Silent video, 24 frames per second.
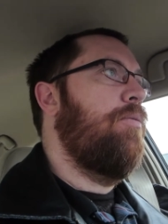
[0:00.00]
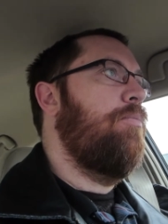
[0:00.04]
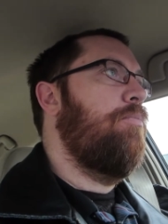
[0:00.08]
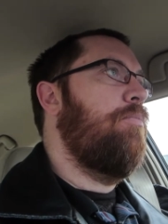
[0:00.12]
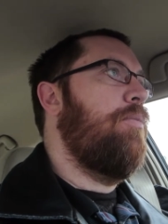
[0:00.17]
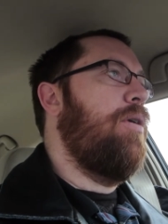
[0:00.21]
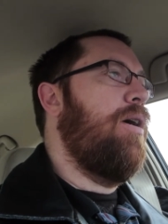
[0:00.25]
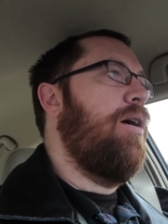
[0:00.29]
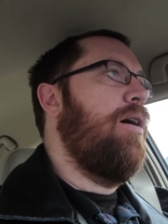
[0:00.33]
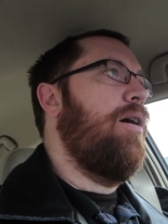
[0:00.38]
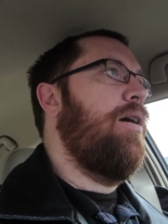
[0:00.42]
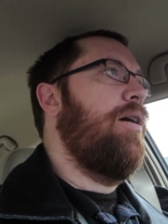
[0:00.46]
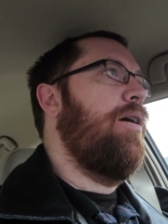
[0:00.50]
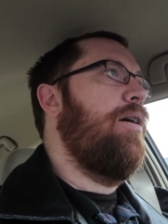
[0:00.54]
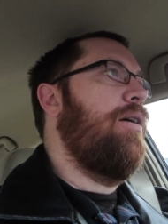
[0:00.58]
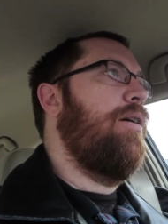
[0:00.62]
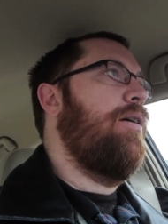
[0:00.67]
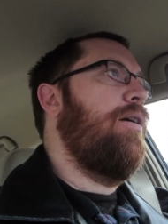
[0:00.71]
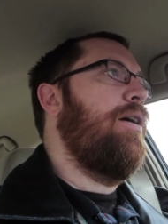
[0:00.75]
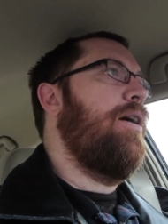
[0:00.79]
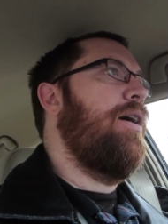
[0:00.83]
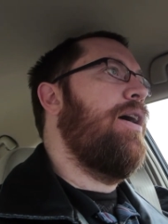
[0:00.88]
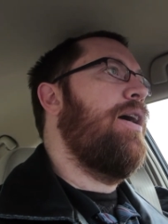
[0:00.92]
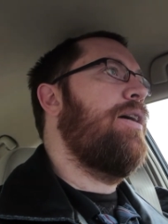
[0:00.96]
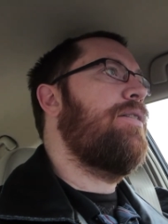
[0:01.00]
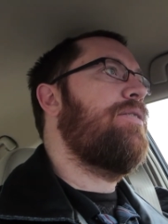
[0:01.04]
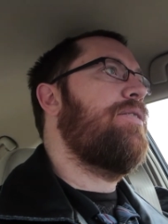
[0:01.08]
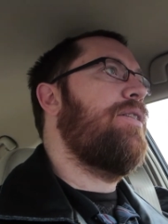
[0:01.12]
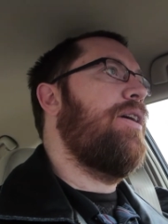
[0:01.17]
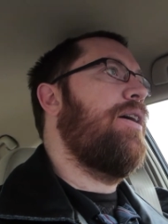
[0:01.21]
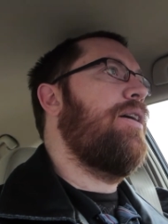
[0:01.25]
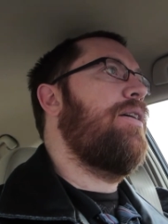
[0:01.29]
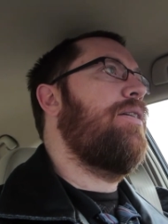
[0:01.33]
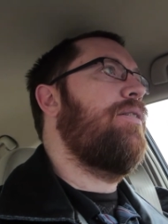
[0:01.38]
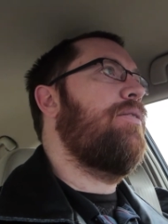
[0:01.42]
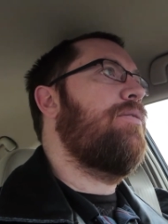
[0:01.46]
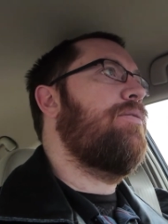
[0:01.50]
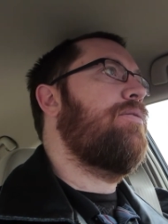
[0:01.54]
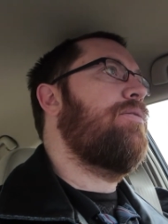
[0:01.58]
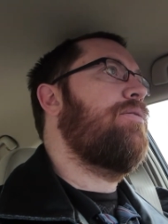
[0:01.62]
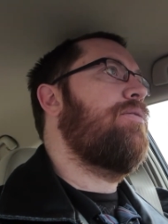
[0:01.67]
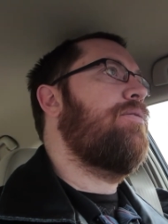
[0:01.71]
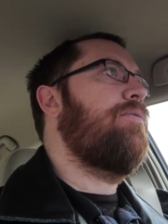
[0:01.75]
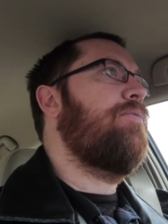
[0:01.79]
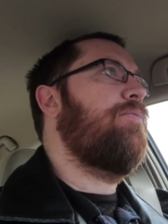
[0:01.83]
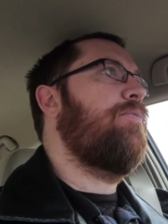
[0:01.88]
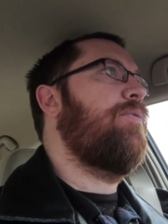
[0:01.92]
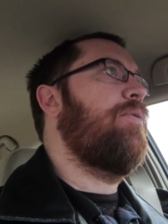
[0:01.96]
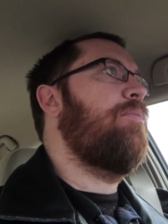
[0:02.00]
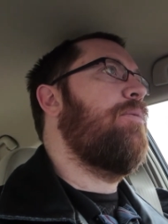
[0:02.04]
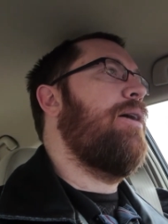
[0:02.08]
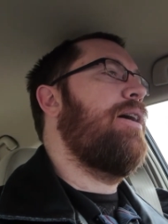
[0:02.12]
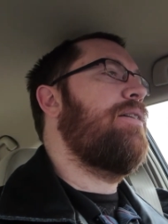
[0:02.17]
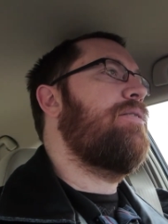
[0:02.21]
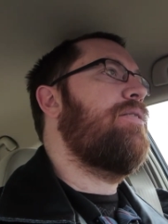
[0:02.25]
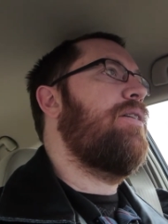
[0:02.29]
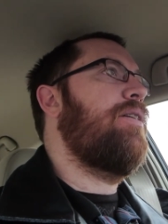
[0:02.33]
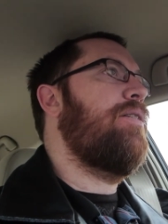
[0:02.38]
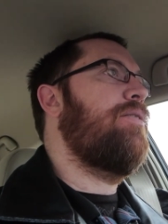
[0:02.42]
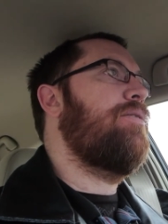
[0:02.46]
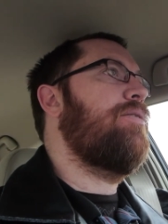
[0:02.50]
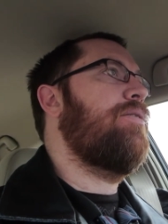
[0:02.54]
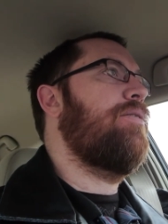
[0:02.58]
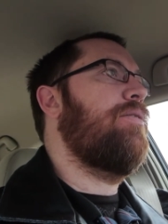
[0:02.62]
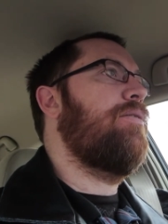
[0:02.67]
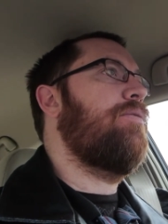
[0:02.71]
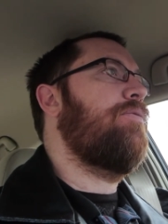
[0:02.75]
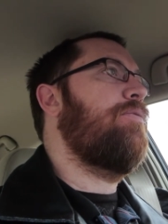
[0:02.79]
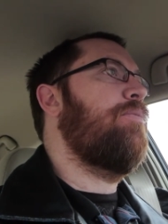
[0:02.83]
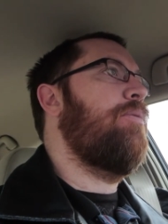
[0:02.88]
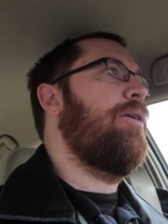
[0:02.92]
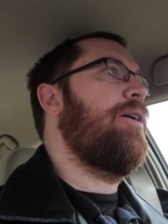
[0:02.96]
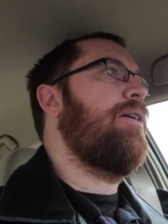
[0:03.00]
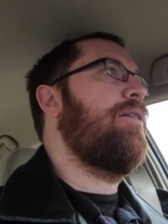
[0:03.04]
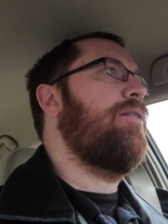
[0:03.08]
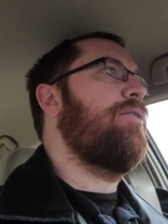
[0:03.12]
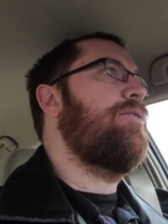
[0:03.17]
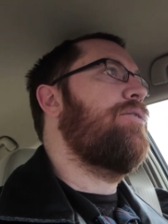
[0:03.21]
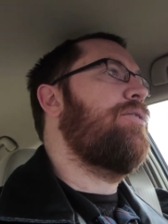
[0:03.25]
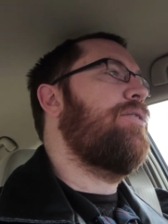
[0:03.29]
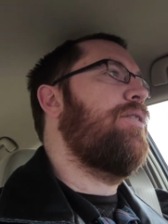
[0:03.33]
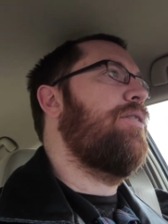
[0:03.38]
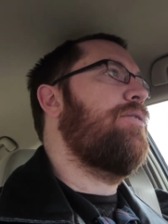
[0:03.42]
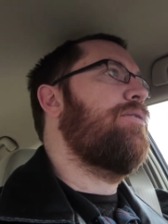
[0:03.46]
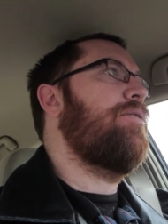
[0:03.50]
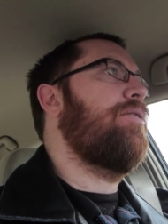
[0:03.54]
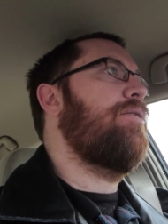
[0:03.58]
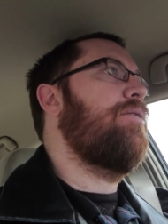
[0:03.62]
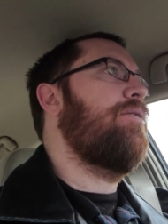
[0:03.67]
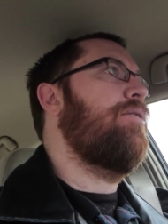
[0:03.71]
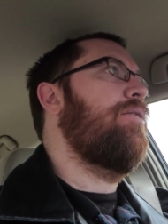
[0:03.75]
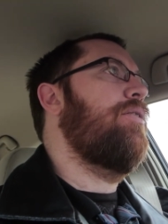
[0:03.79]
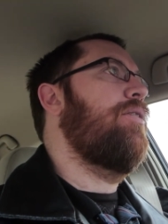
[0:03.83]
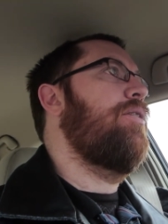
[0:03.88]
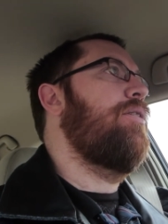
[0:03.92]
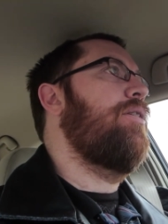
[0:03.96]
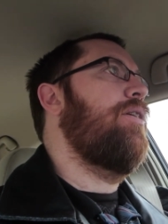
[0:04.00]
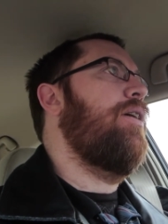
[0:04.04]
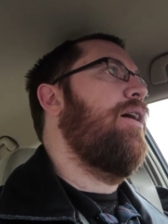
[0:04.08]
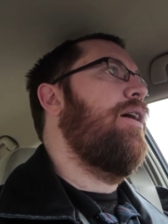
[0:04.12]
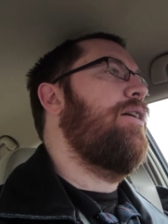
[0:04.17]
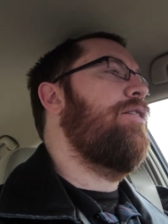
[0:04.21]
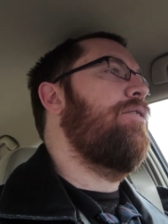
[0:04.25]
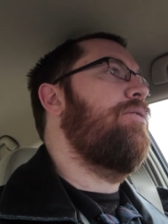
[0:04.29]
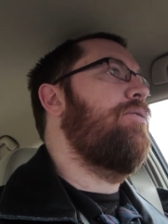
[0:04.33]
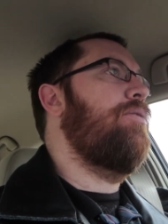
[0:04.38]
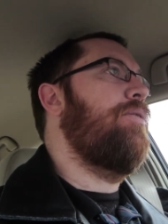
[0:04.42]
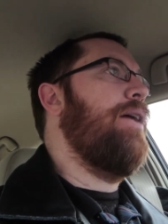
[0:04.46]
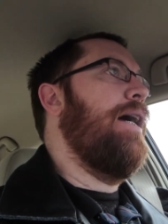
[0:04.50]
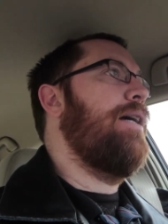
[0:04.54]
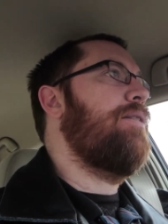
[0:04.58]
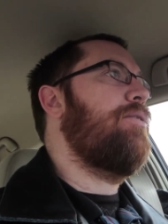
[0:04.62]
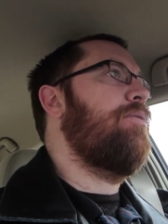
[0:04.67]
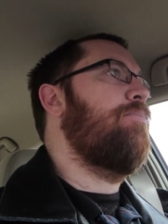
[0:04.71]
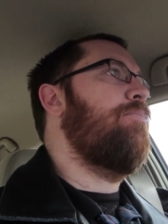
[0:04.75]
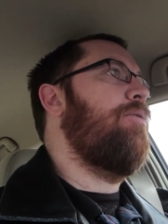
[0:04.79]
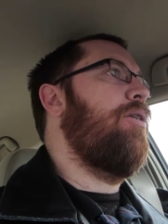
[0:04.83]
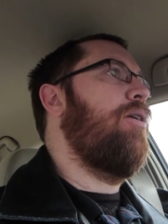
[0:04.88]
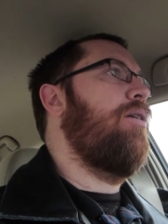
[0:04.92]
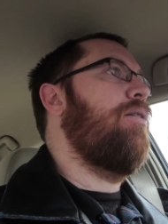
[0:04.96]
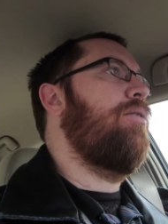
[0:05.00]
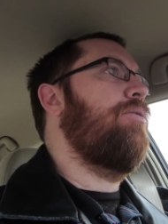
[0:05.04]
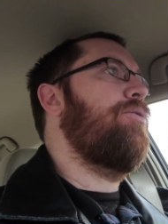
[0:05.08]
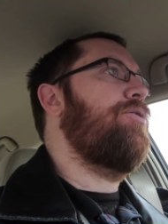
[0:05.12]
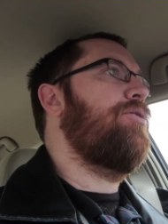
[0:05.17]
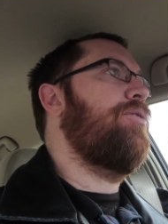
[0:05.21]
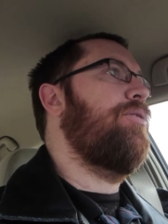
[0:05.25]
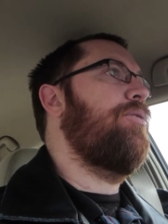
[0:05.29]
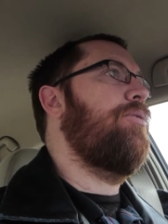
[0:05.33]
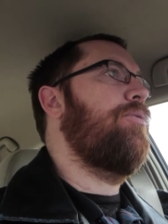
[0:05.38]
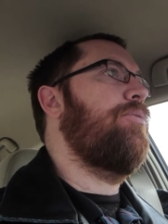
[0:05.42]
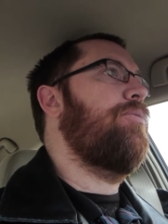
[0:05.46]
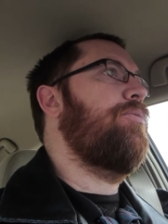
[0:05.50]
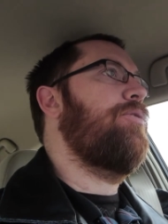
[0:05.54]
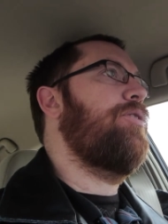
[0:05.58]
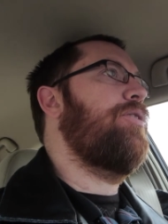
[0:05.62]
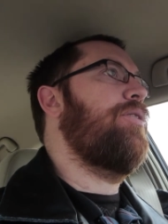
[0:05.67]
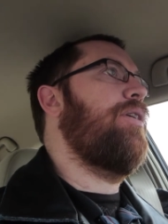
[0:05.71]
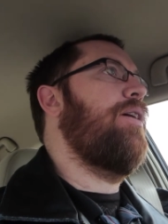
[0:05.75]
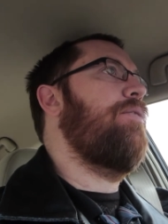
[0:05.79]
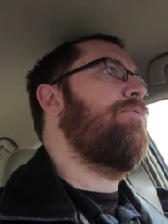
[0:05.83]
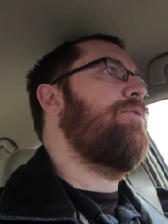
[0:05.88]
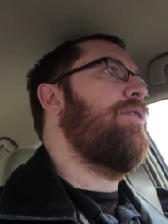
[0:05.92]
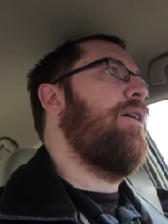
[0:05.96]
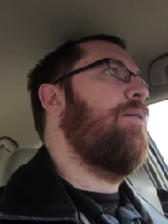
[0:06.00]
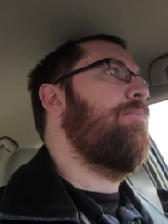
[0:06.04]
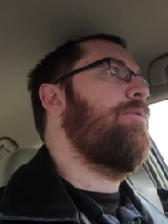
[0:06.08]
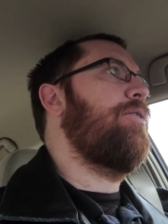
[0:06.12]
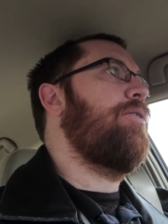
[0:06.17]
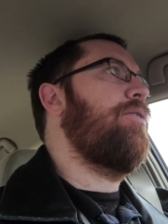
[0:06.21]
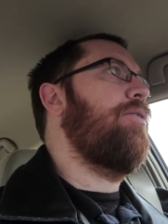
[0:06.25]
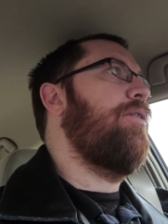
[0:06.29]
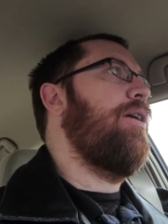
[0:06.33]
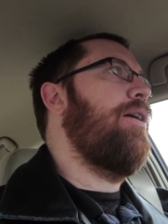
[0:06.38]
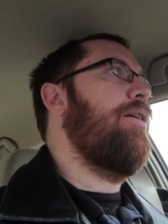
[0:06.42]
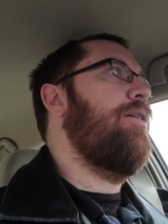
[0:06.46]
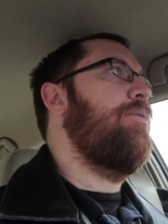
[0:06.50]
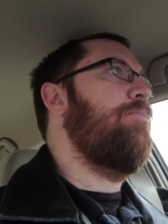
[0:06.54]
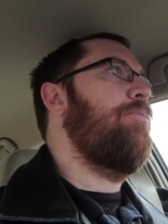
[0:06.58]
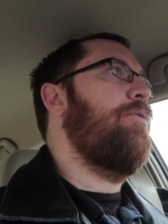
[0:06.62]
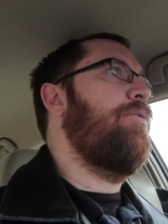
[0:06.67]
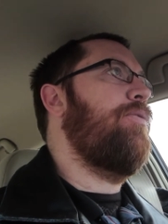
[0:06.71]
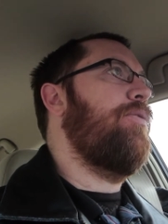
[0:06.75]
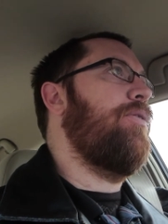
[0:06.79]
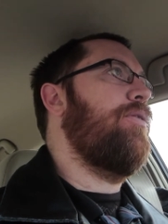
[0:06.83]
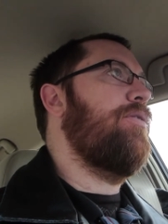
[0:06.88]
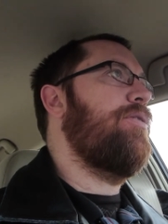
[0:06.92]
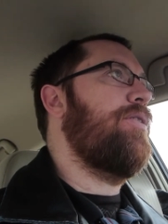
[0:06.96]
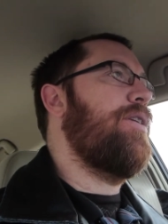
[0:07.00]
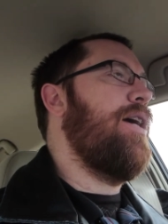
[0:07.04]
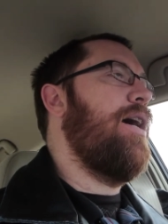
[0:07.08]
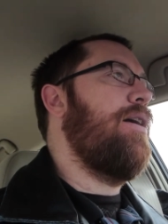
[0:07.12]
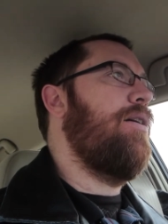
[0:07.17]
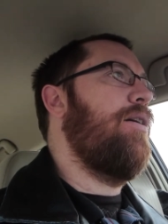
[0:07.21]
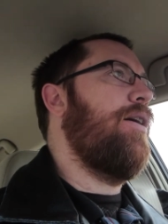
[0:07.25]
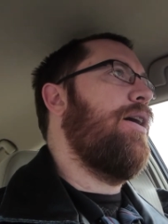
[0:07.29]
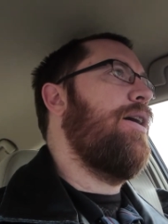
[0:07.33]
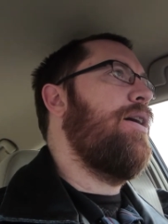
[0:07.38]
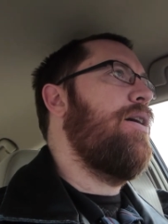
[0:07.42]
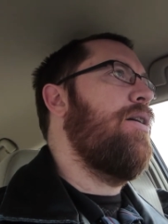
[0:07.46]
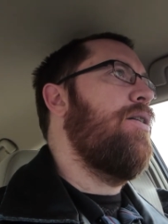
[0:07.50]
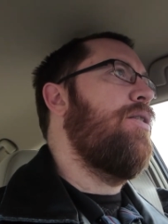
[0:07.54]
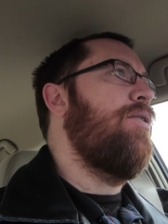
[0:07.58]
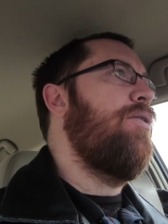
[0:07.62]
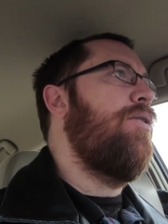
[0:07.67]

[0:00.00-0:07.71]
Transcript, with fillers: my essay for my teacher, for my English teacher. I need to do that tomorrow, so she'll have time to grade it before Saturday.